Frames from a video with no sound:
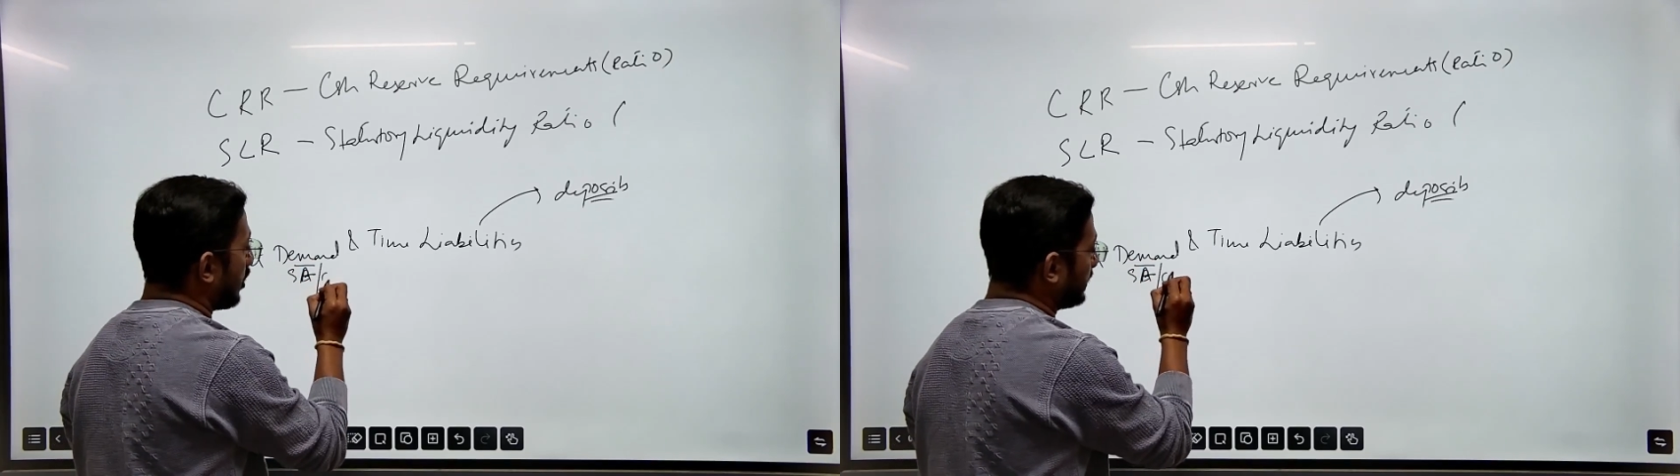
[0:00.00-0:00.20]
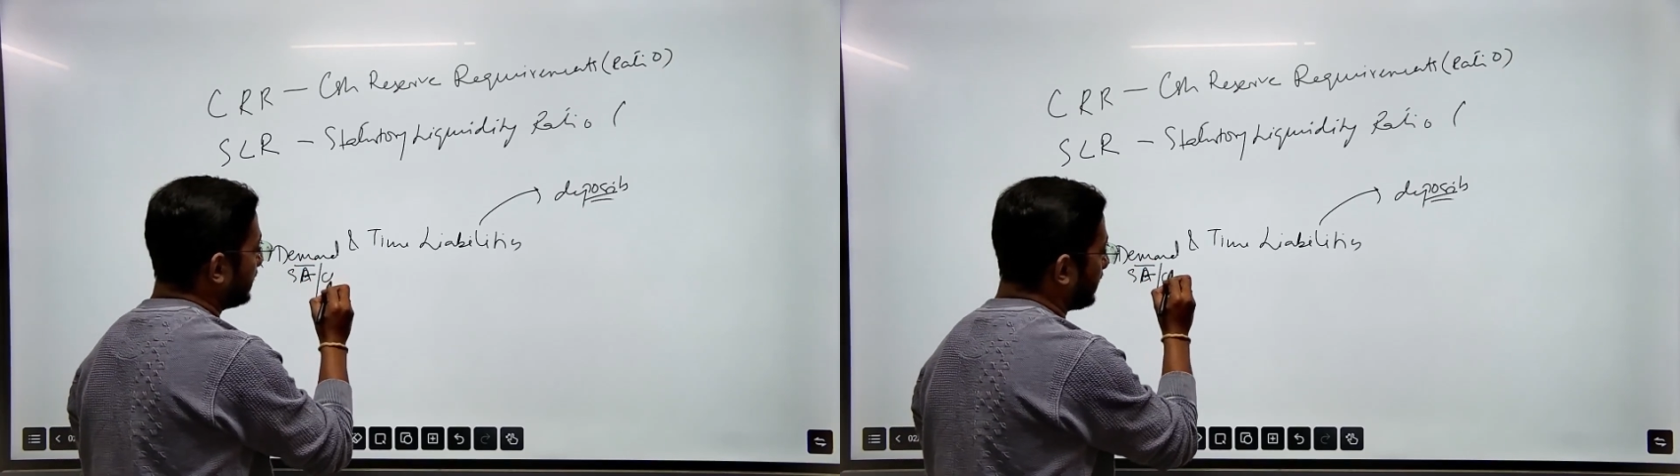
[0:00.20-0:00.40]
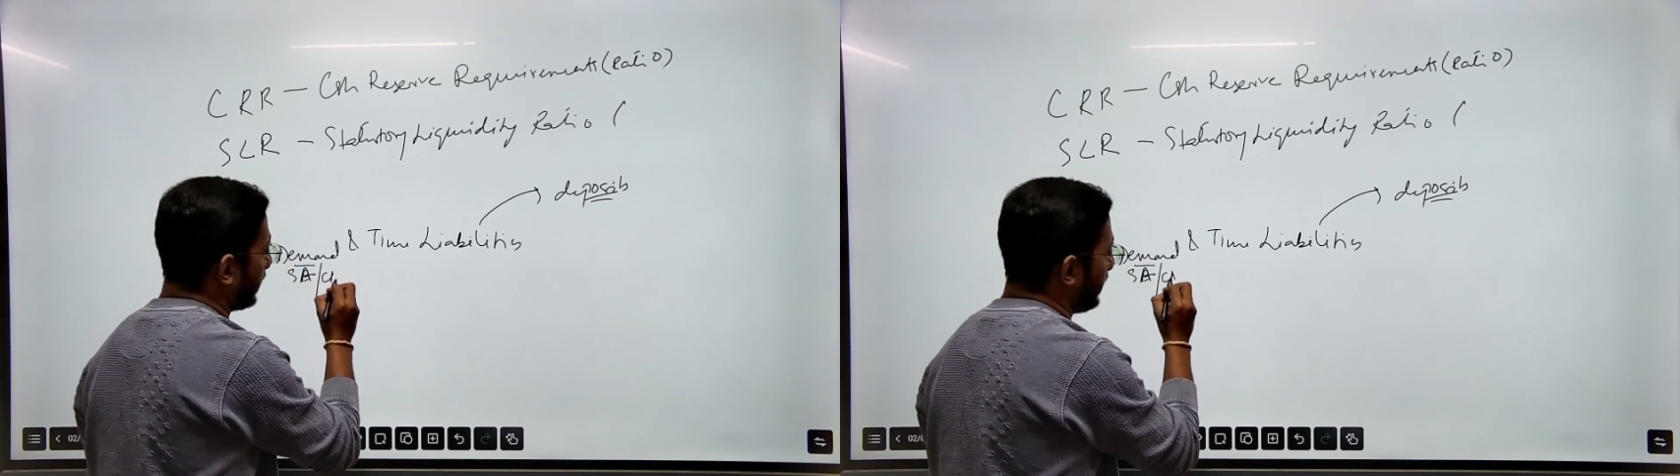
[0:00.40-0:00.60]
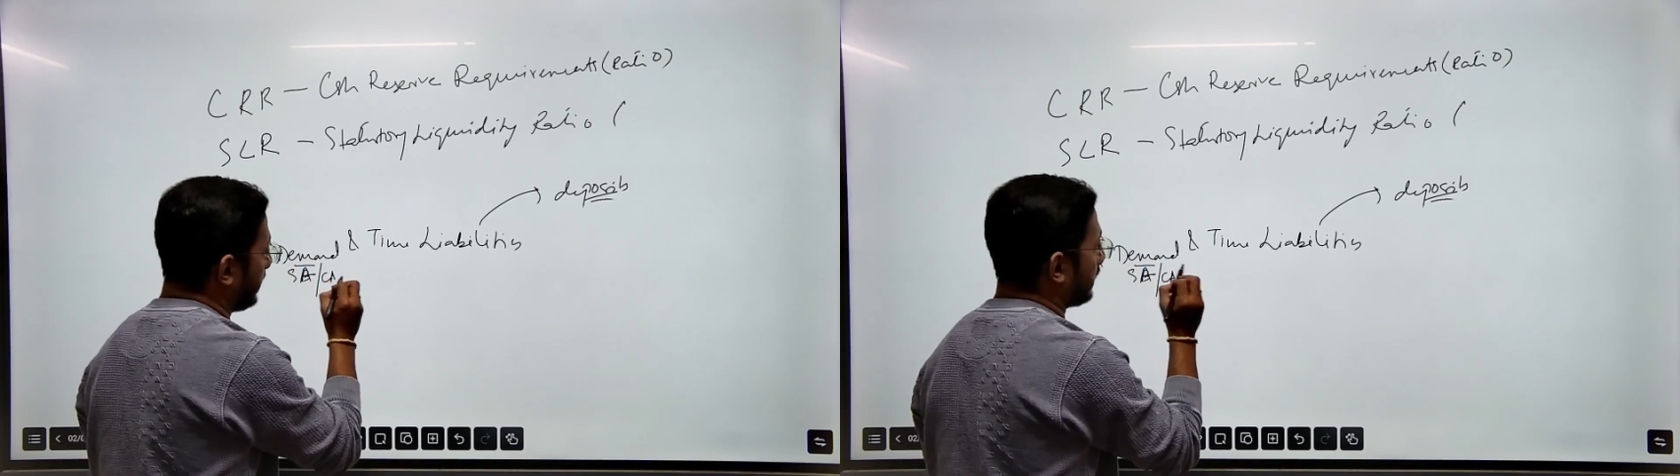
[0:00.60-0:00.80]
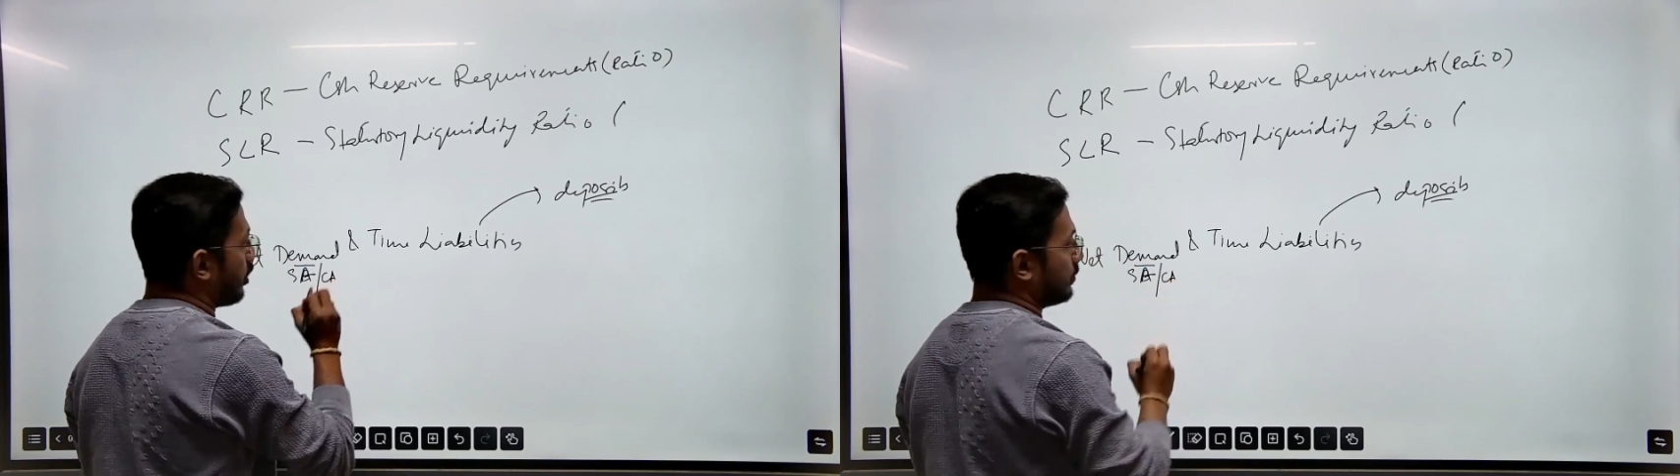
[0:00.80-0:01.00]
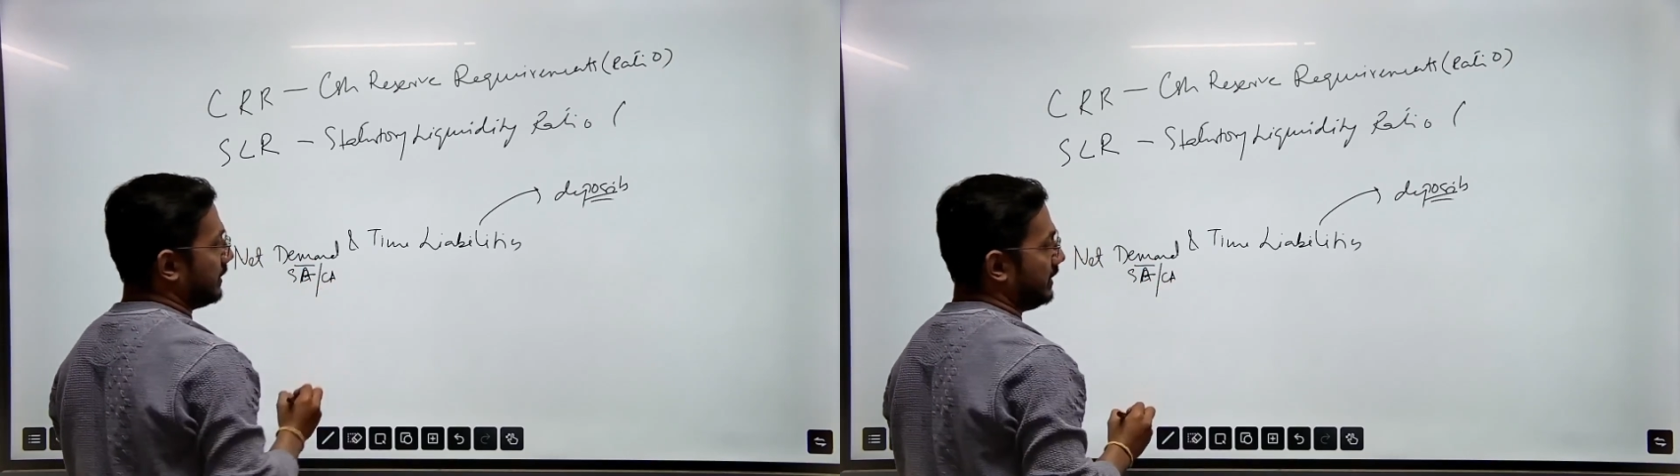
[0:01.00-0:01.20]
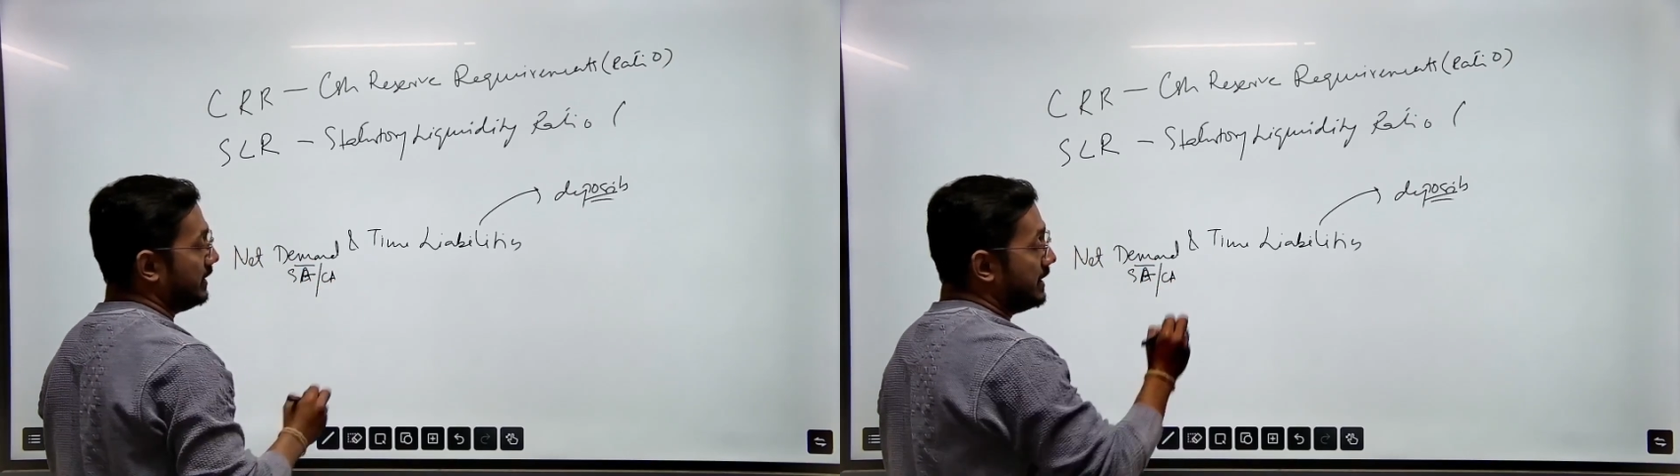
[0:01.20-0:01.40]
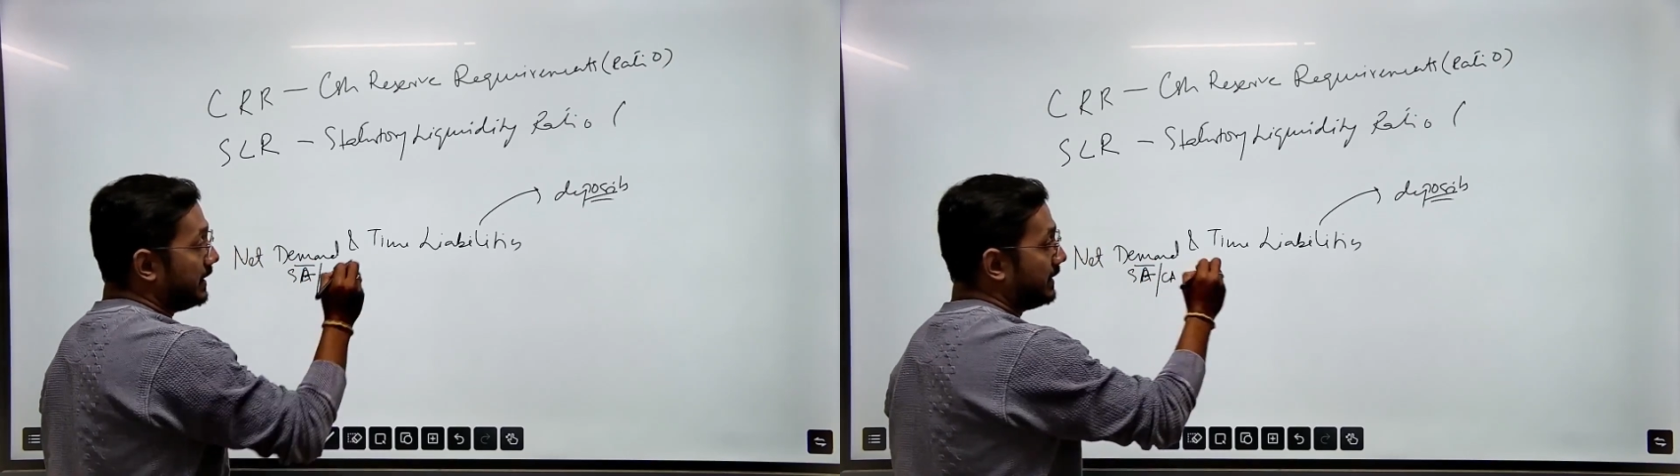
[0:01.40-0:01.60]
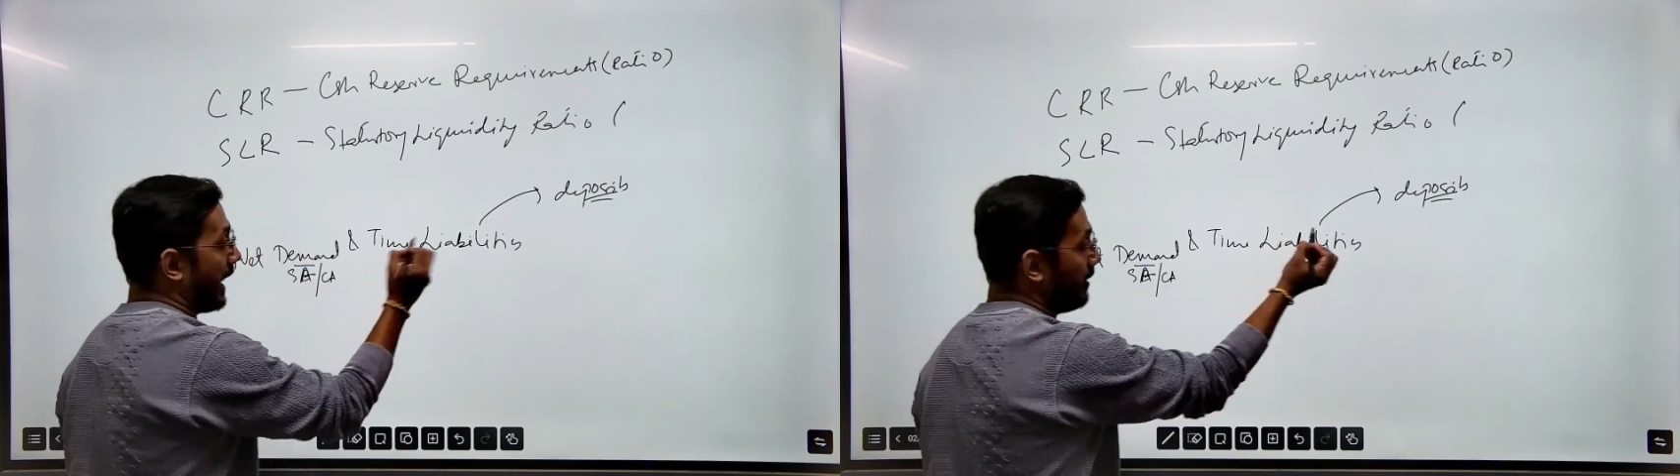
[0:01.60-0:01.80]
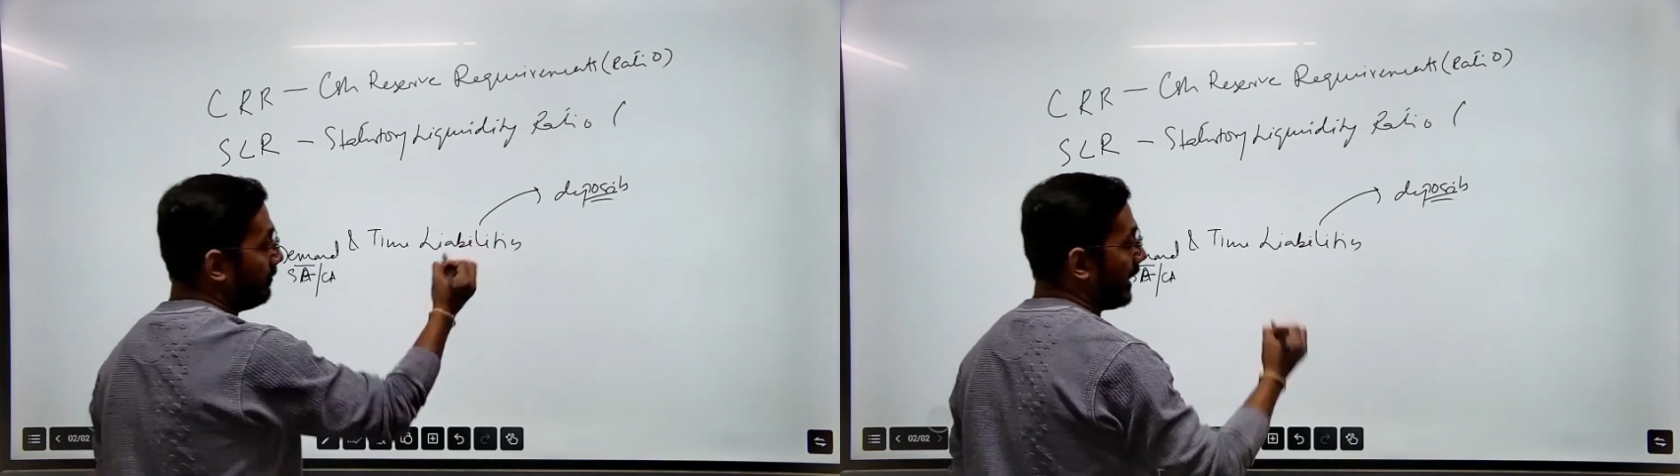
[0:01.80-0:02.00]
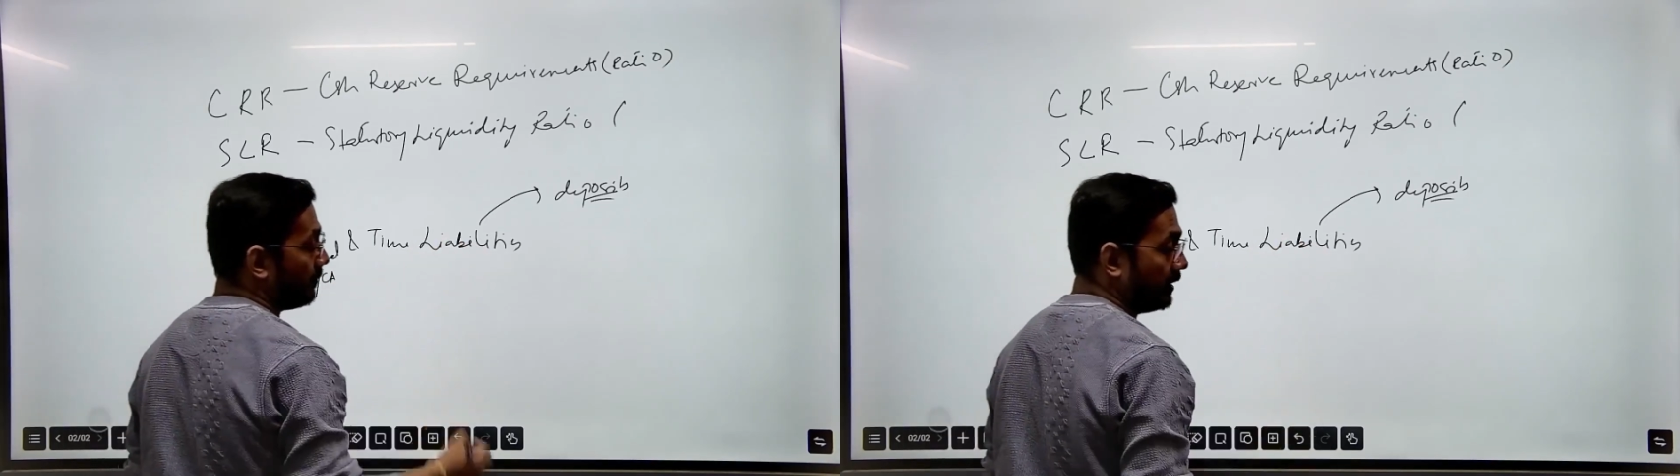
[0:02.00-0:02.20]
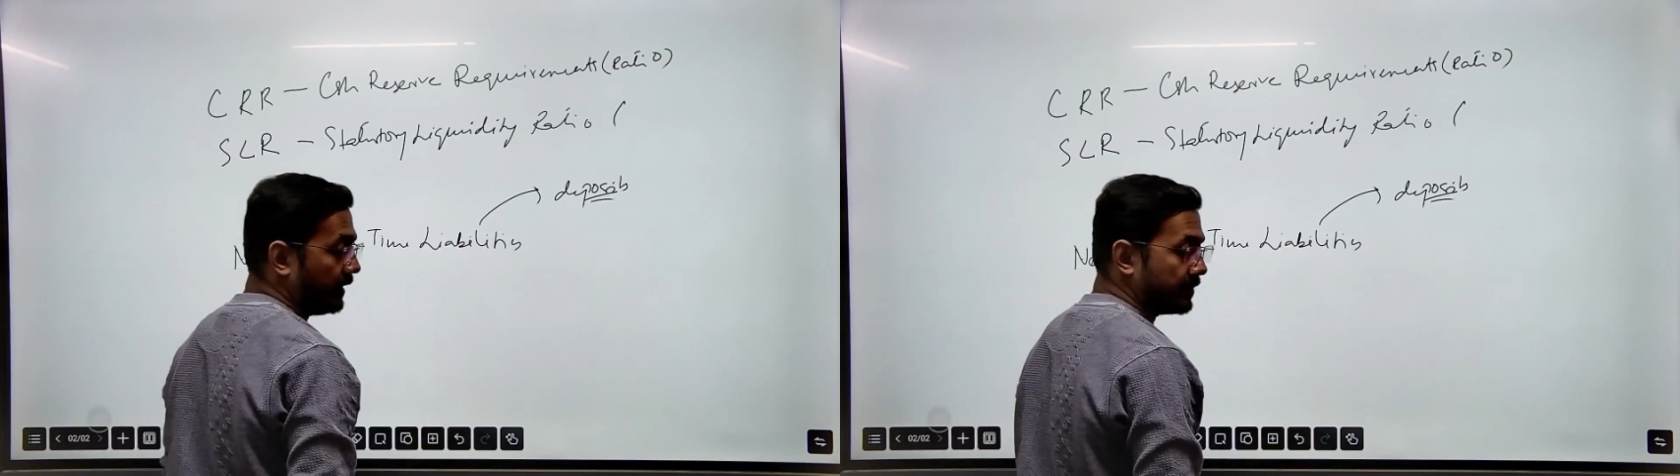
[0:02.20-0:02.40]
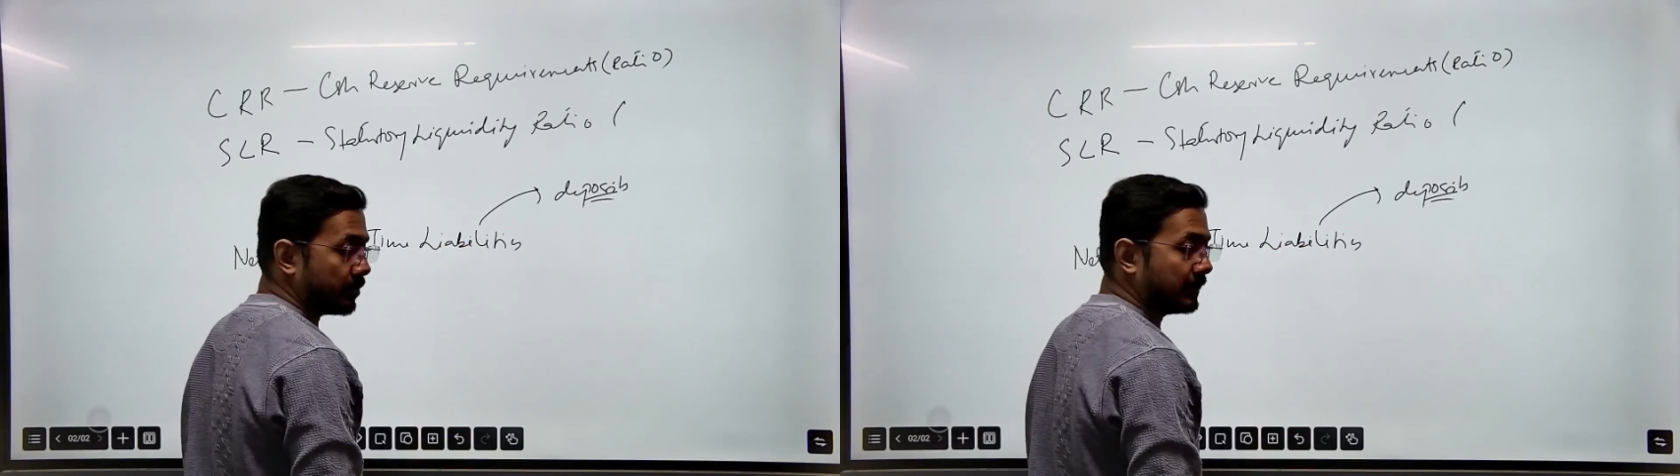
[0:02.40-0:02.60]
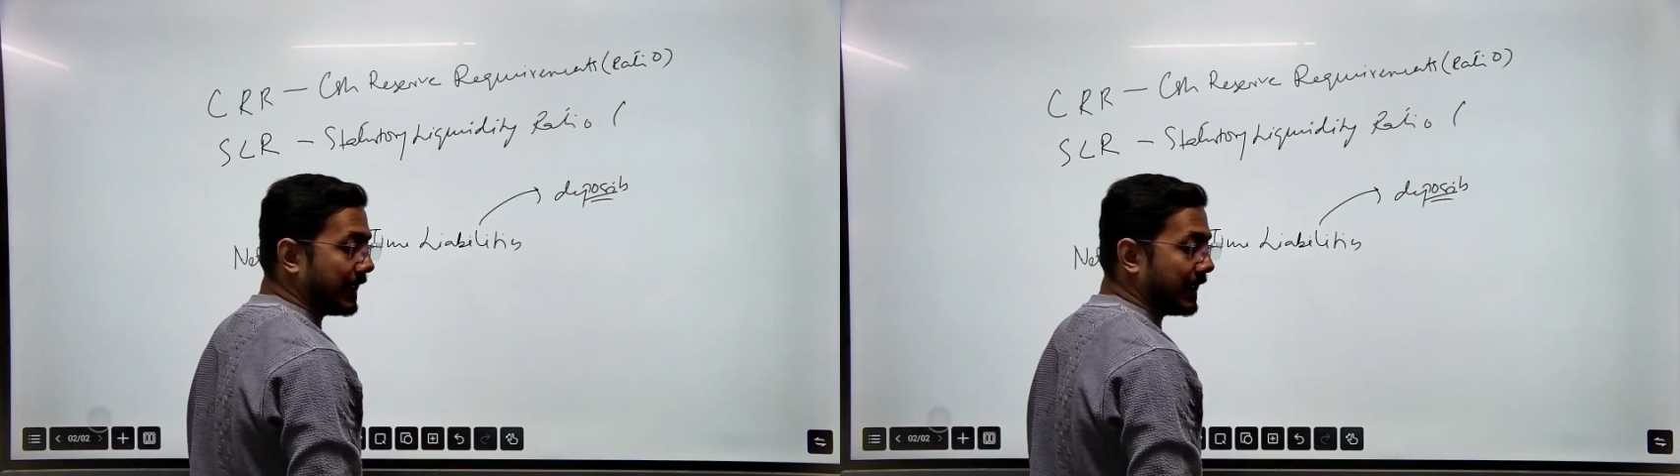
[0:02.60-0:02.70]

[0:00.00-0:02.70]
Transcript: or the current account money. Time liabilities or